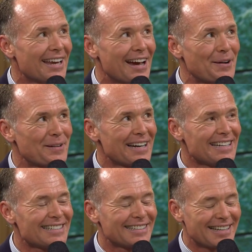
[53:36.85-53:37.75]
Yeah,
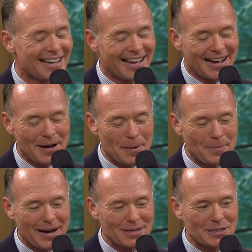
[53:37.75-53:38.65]
right?
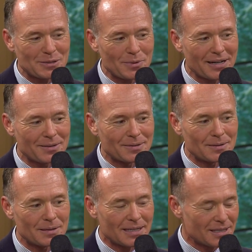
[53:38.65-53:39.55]
Um, I just want to,
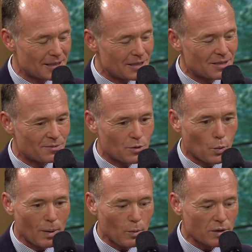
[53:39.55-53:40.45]
let's just do
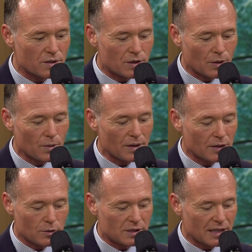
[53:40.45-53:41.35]
one more tune
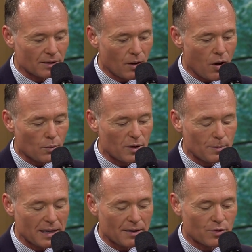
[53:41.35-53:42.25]
and sing along with
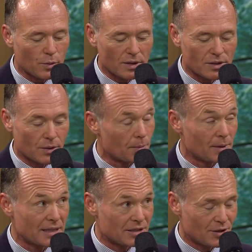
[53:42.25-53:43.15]
me if you want sure. to.
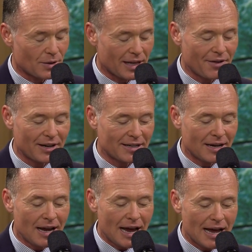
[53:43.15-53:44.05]
Please do. I love it.
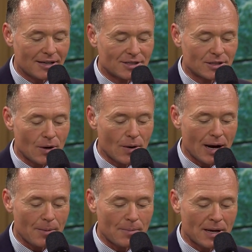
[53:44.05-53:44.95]
And so
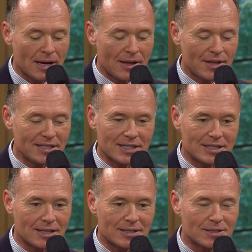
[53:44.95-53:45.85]
um, this is
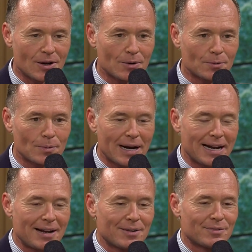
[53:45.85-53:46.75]
a song right
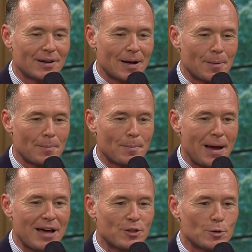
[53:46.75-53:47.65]
out of um,
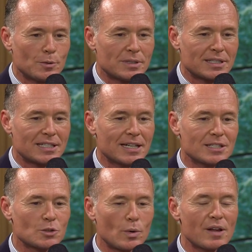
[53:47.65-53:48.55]
Matthew
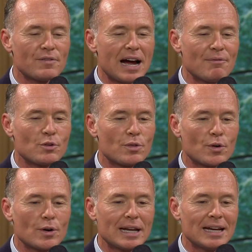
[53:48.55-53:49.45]
six, twenty-five through
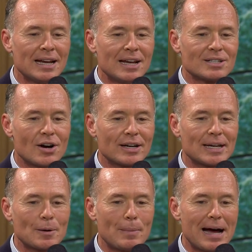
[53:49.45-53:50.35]
thirty,
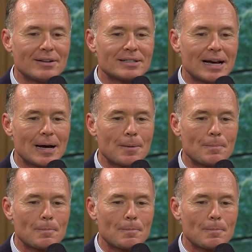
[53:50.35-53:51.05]
talking about um,